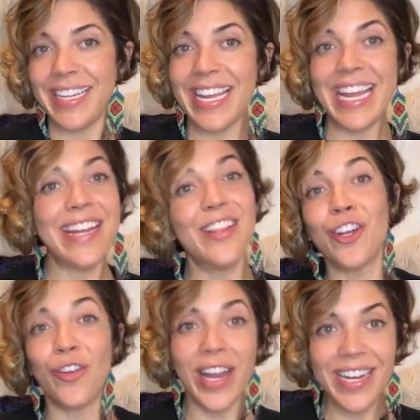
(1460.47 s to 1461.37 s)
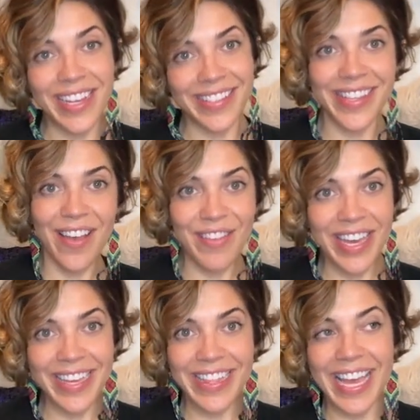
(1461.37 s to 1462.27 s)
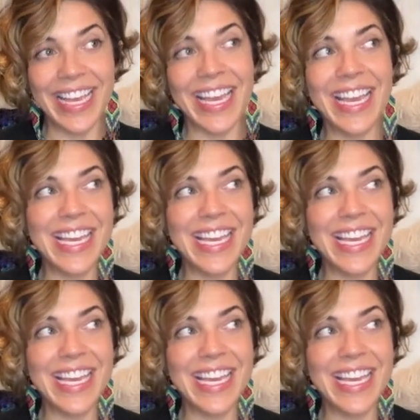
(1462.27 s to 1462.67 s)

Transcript: in the greatness of it. Like